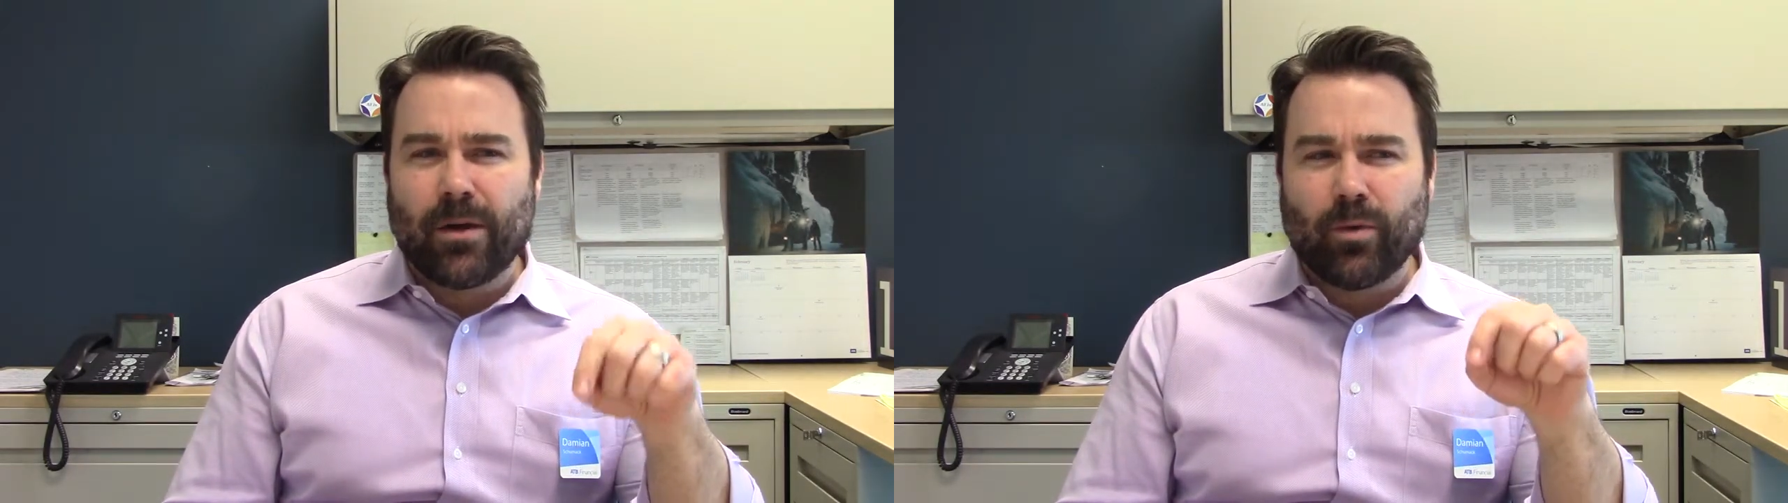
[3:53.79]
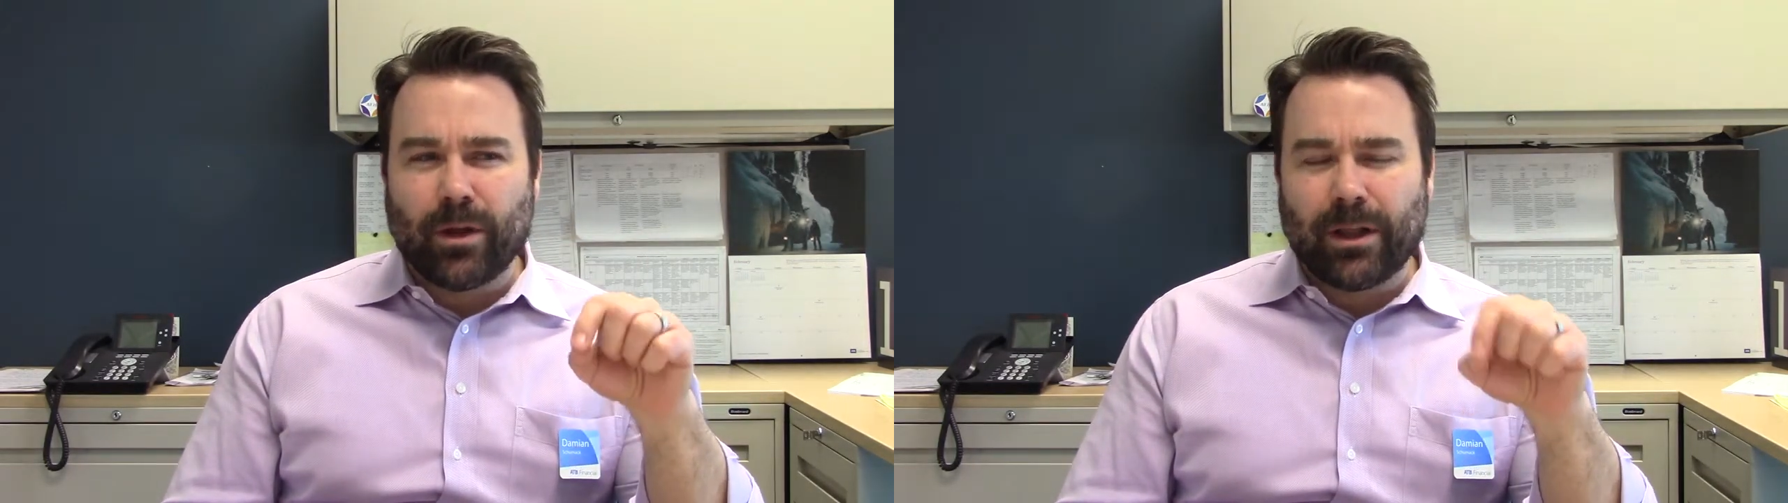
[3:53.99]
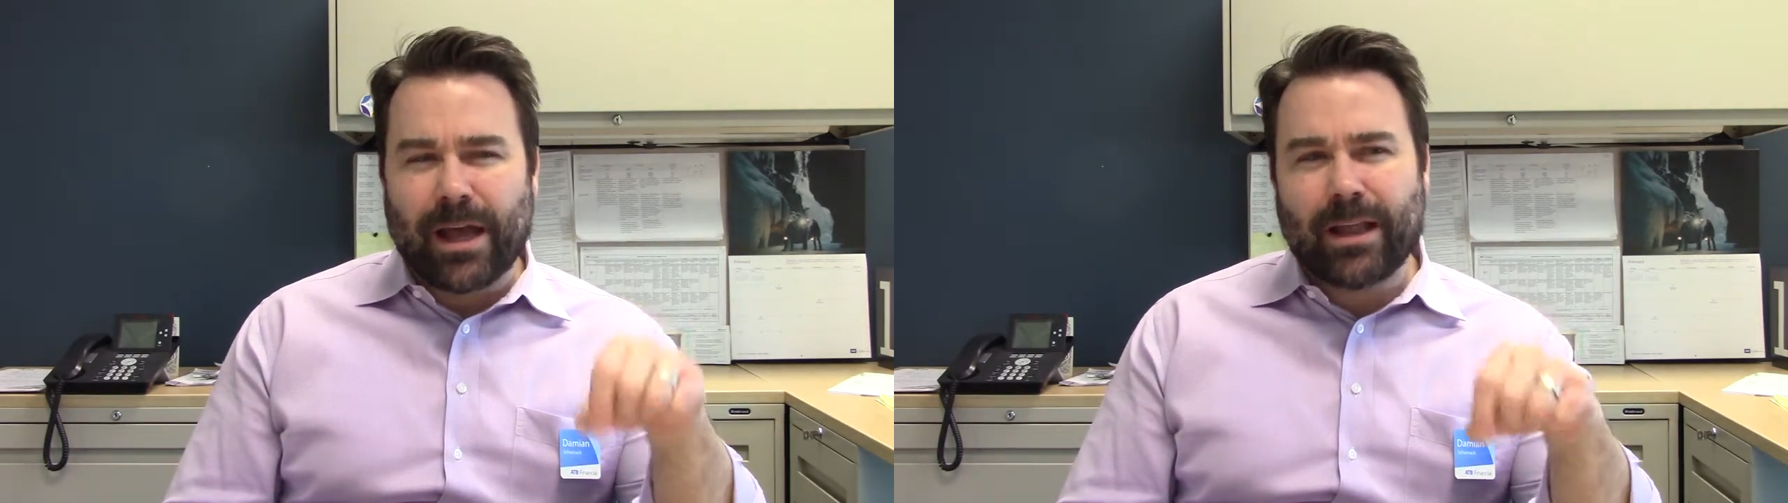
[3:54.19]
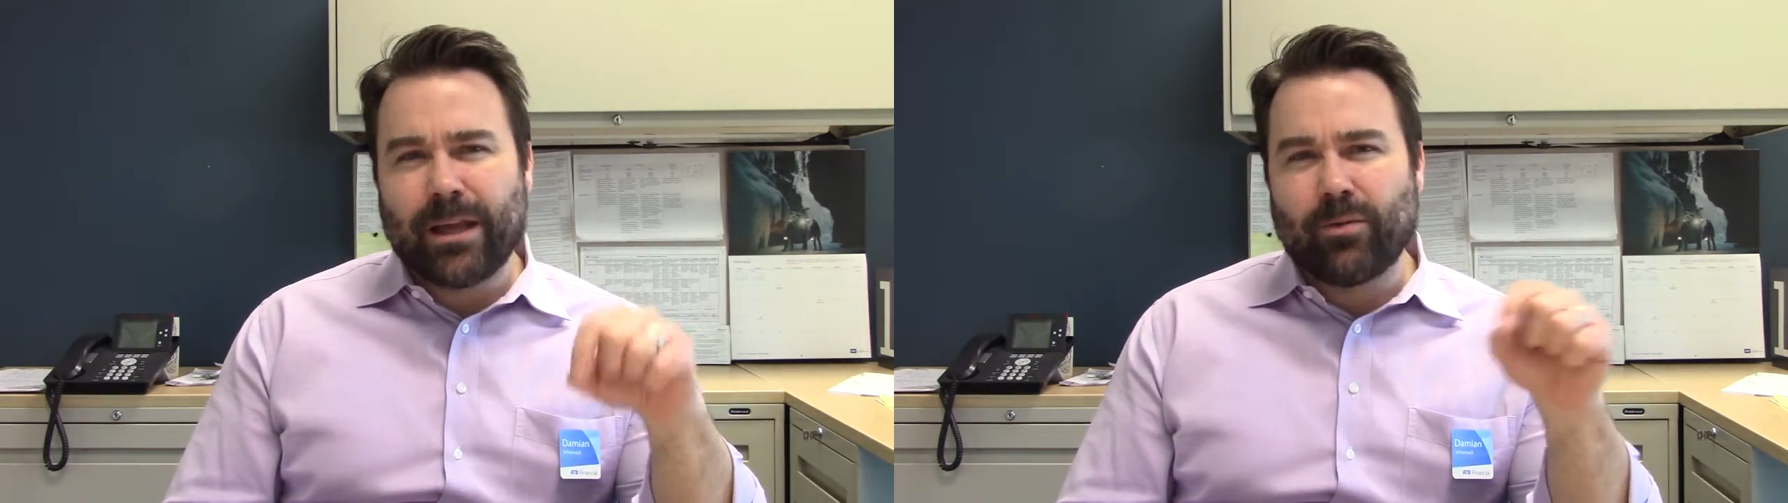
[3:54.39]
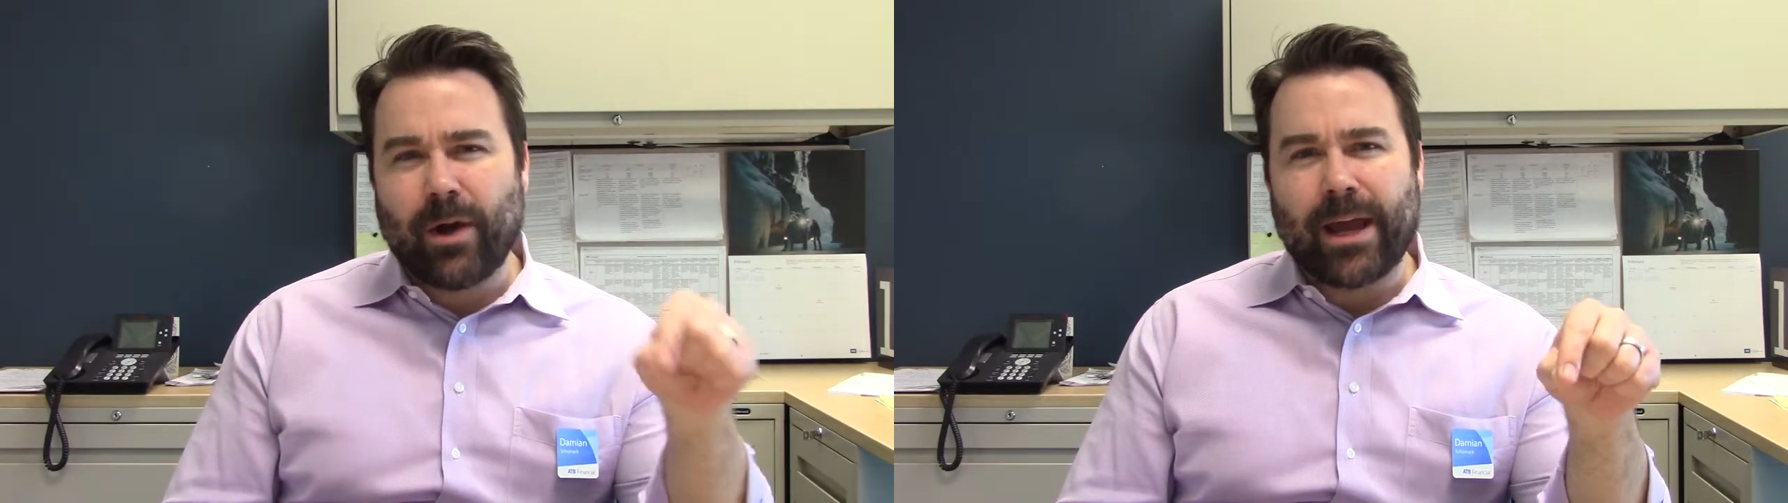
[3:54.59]
will
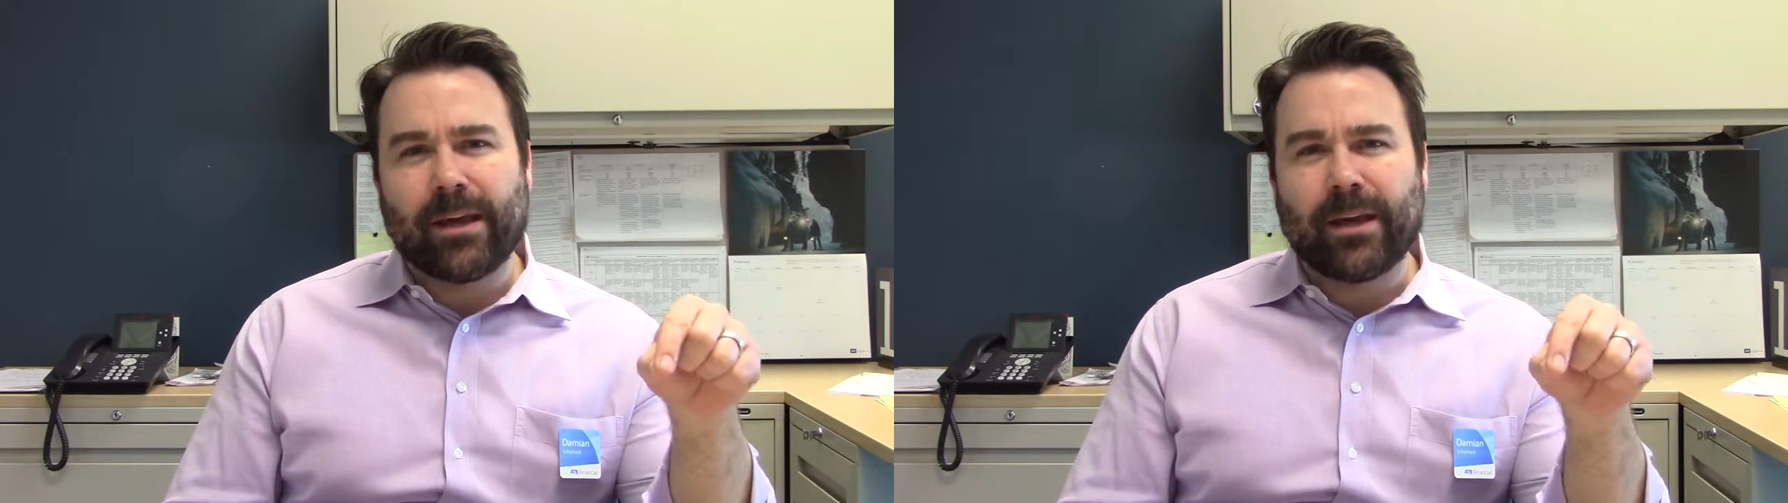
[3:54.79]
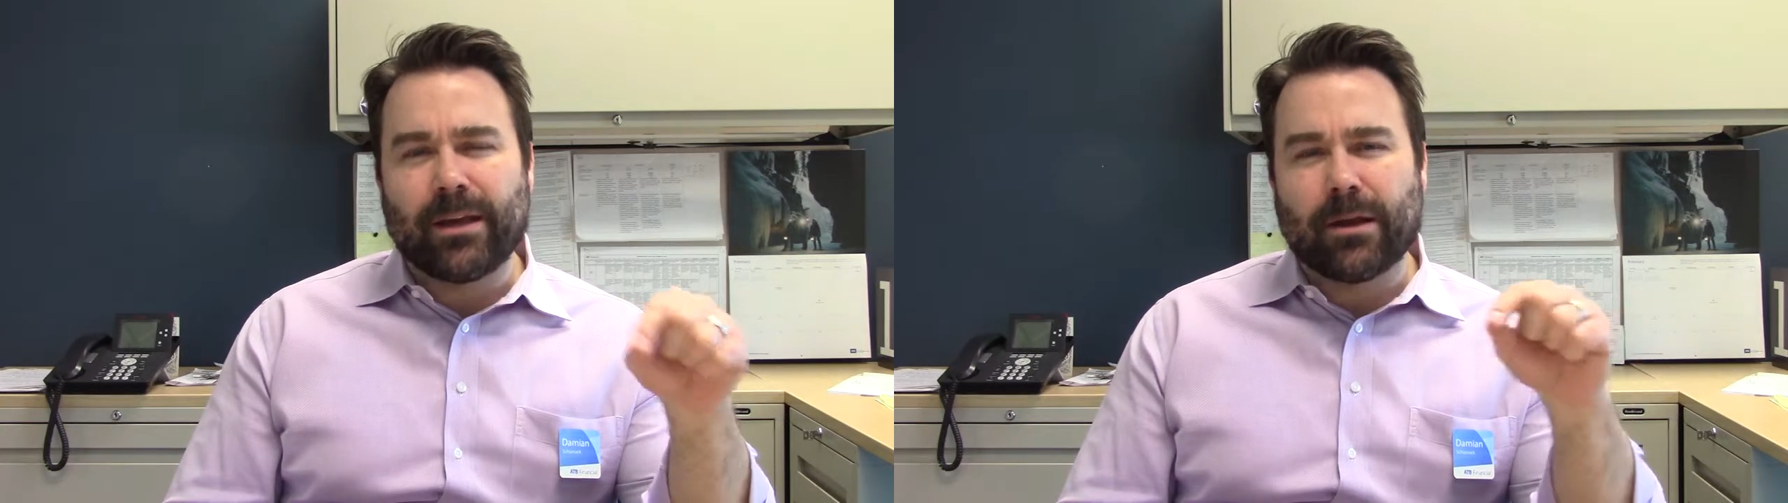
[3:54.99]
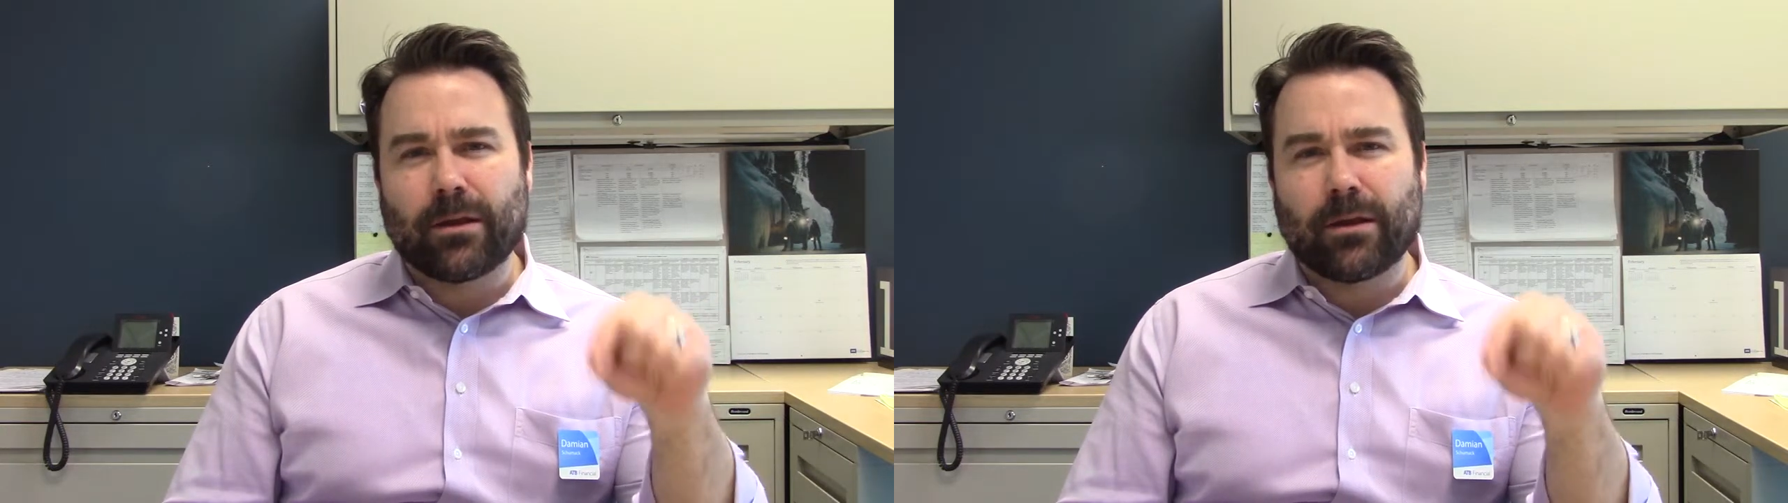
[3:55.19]
likely rank in the